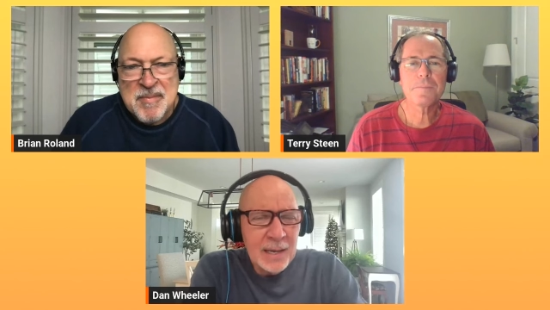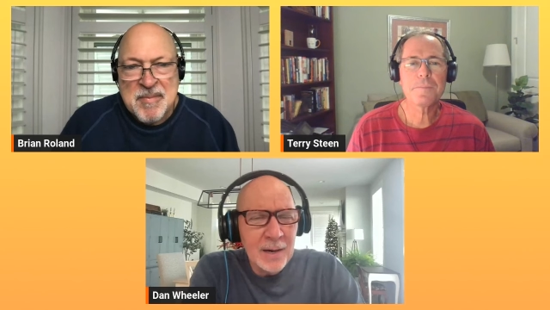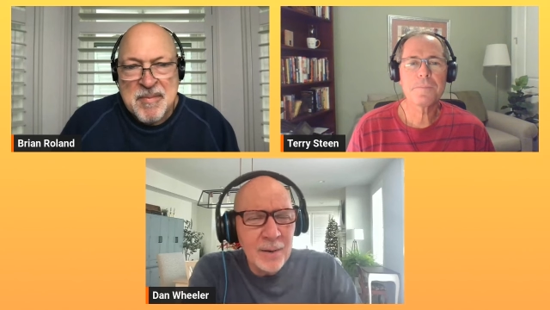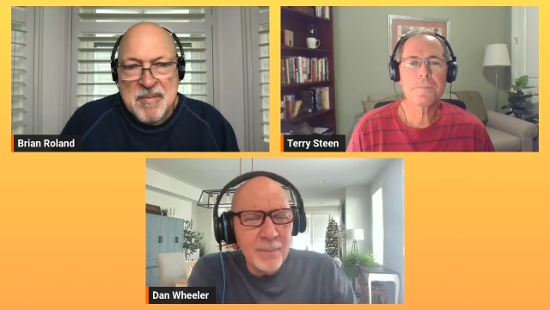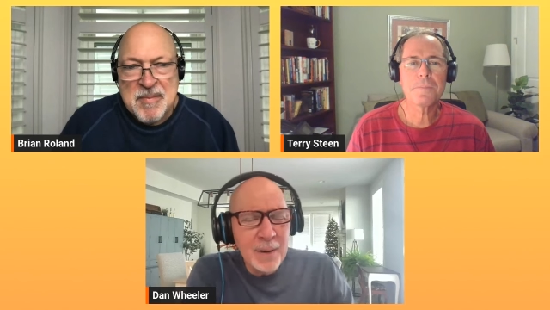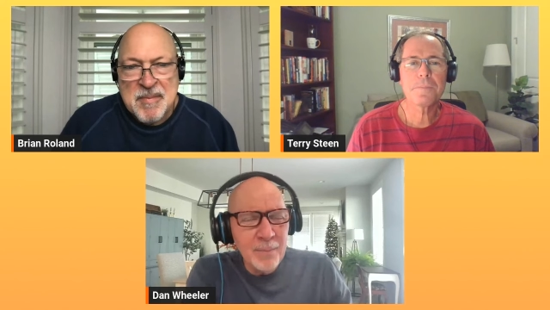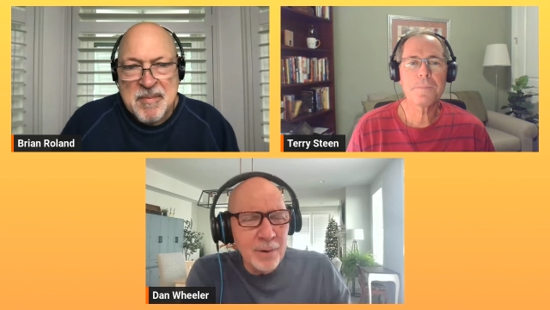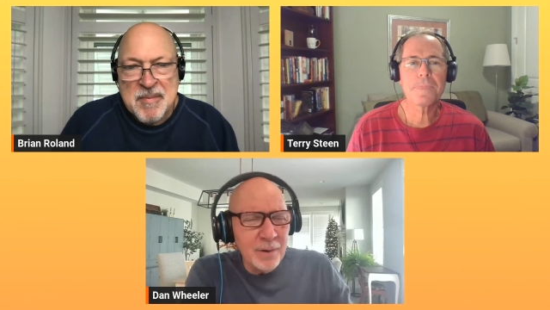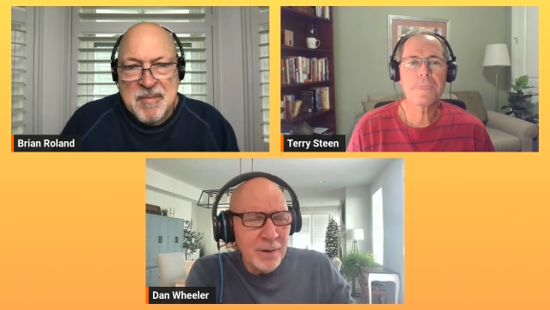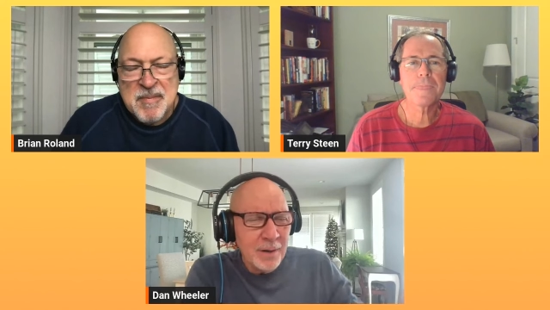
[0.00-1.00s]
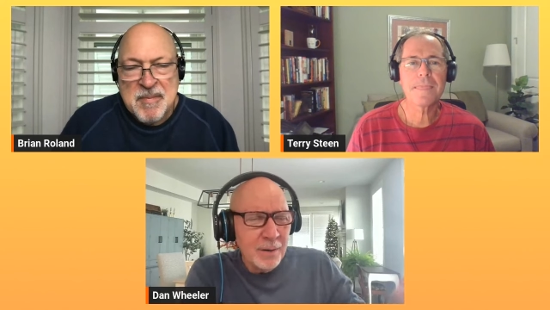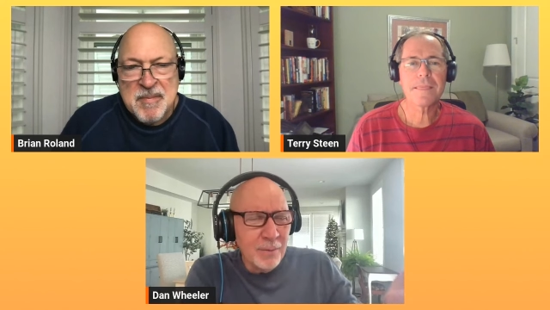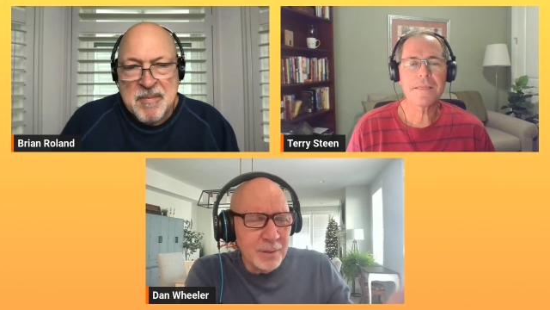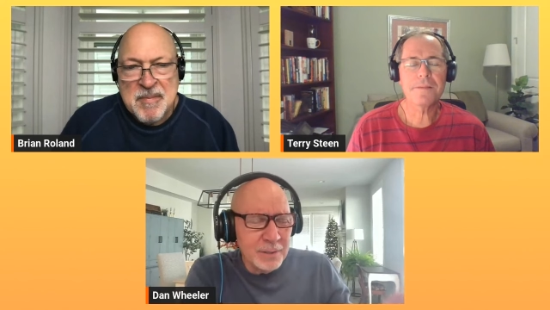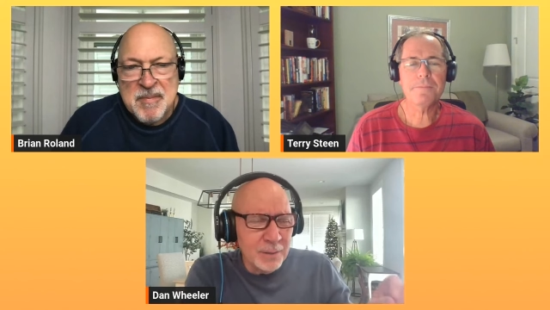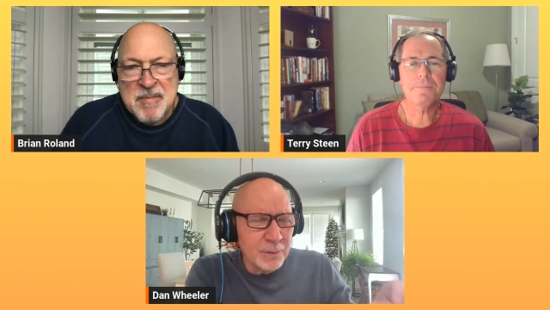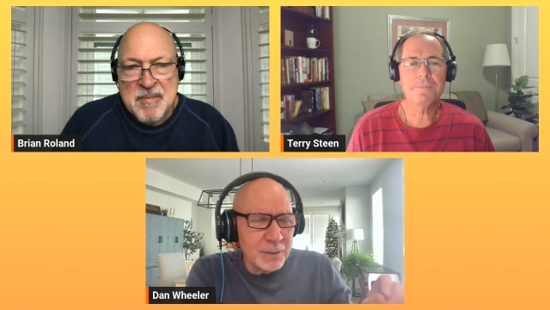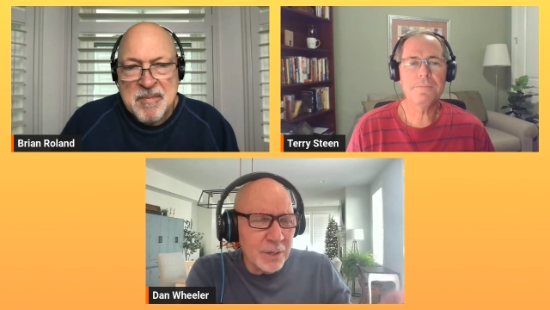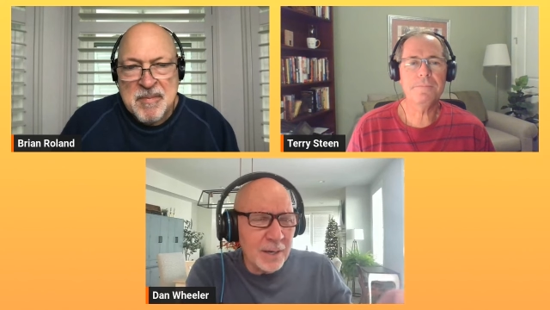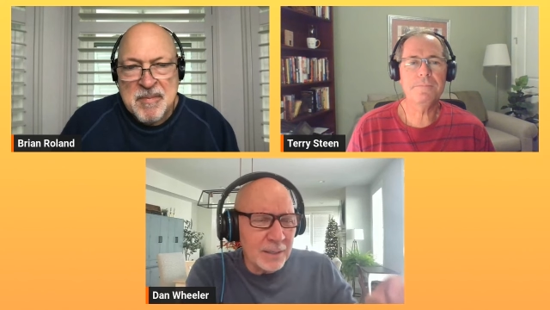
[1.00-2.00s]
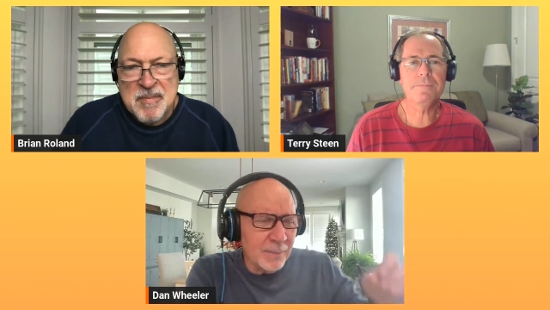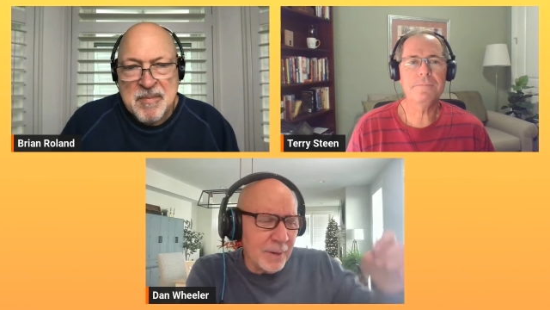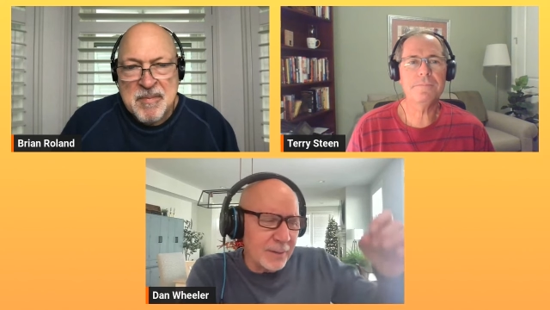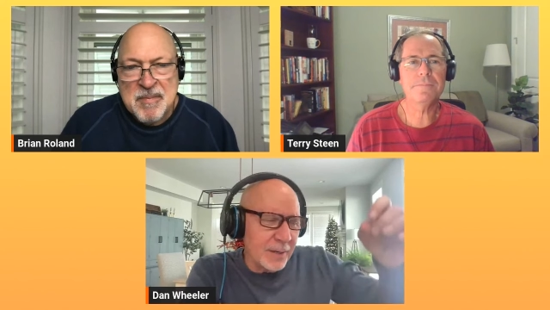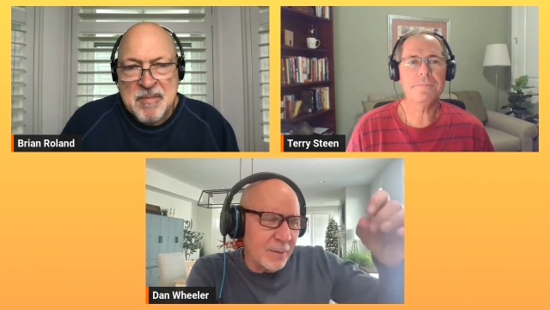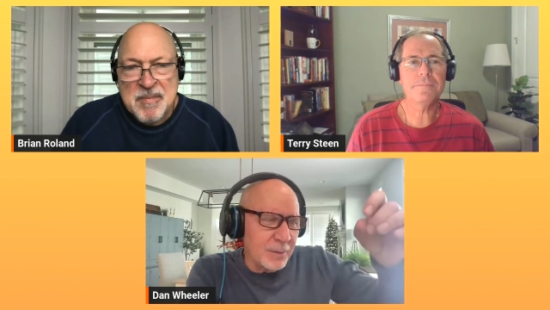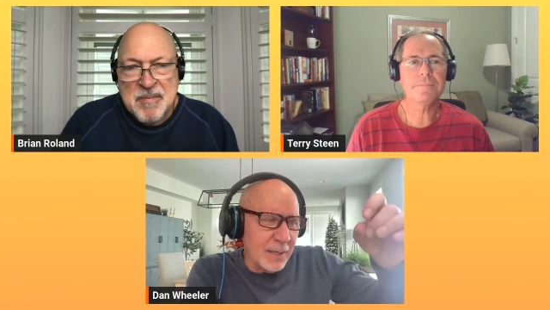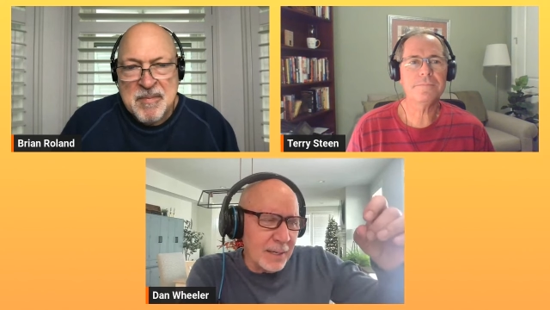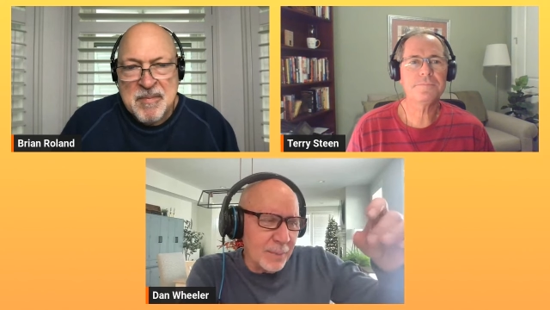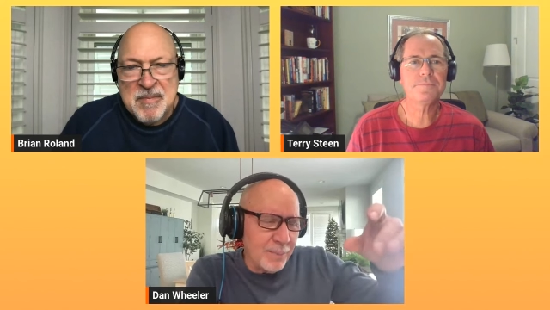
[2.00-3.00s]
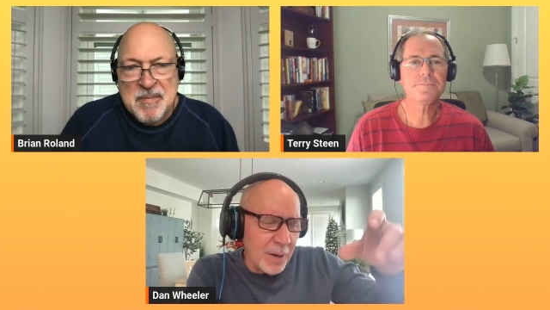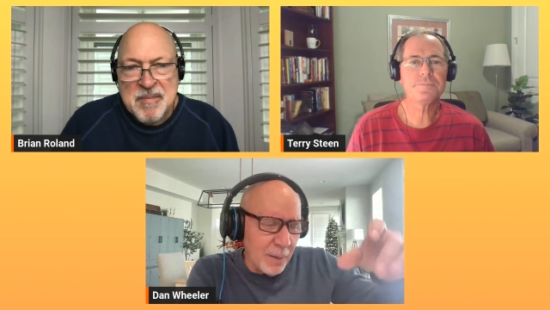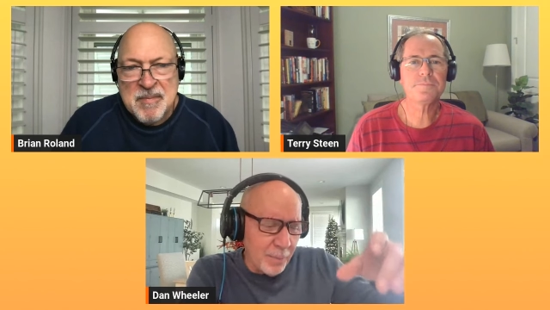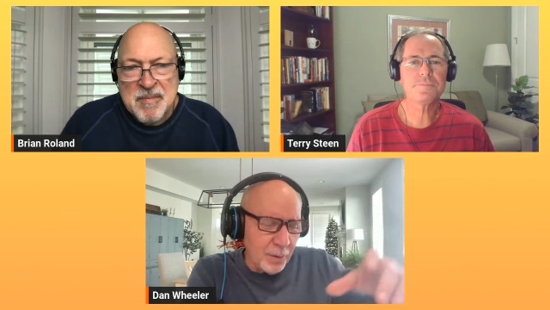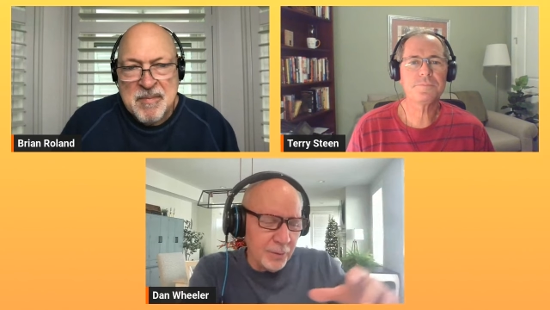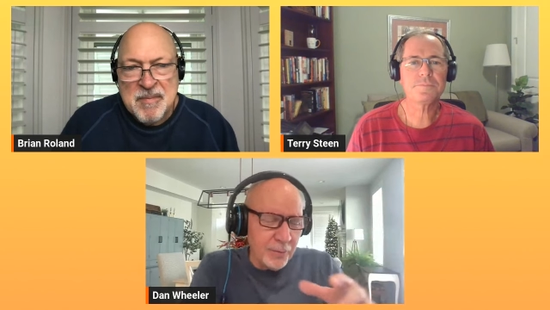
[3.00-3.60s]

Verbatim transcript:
Speaker 1: and I remember when she was talking about that, it was like a pebble